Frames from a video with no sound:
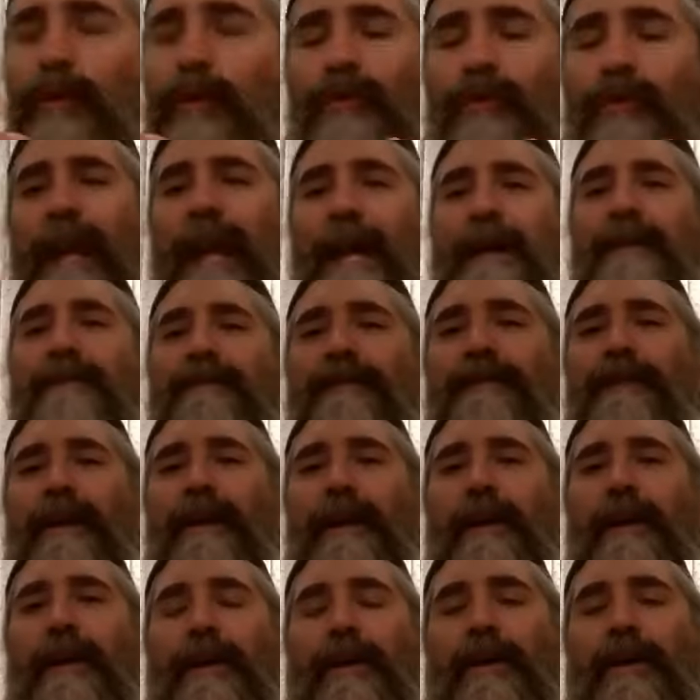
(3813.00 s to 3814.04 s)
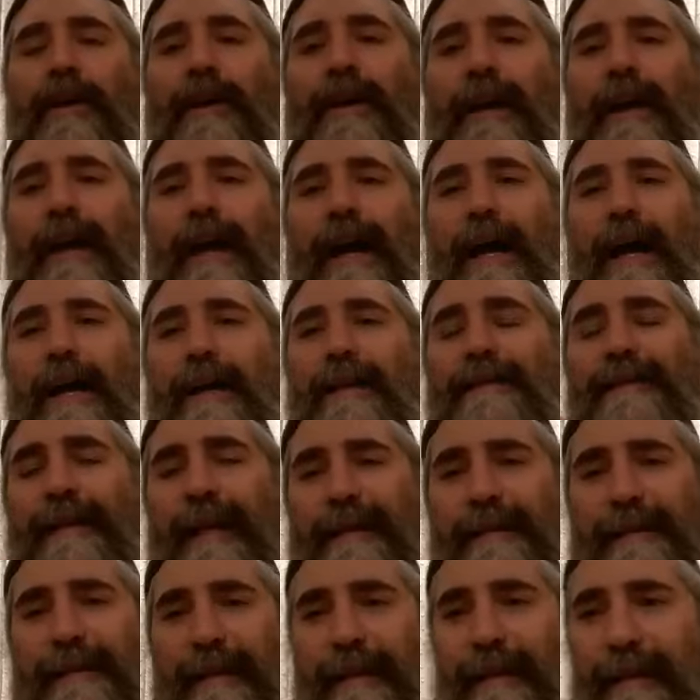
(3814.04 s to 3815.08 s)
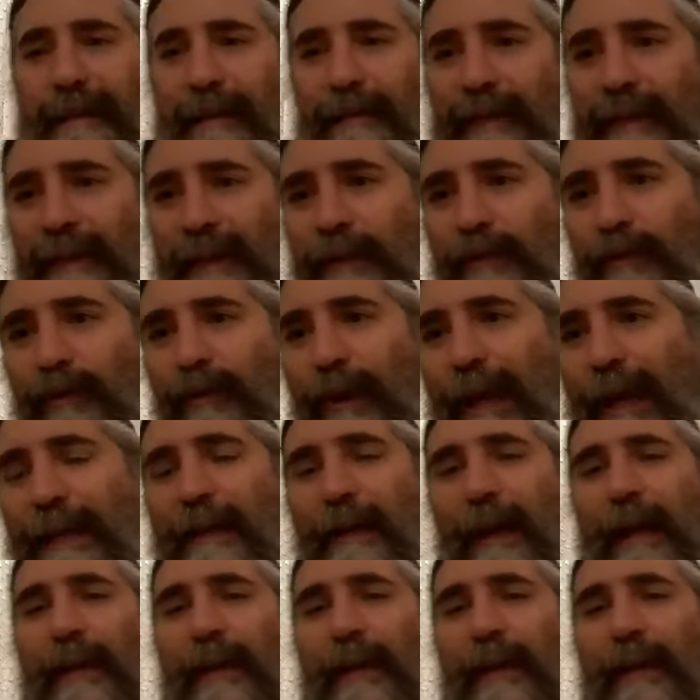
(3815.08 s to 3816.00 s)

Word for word: don't have sensitivity, you don't, and,